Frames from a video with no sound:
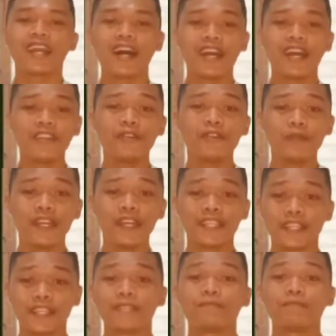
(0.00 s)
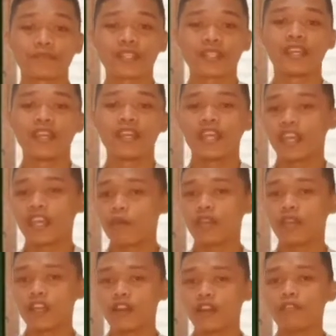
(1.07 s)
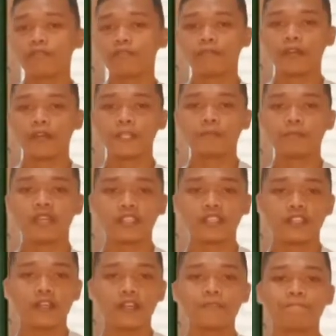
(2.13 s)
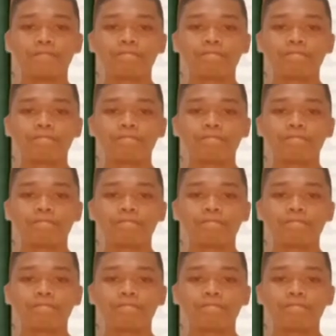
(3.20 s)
Are you ready? Here we go. First picture.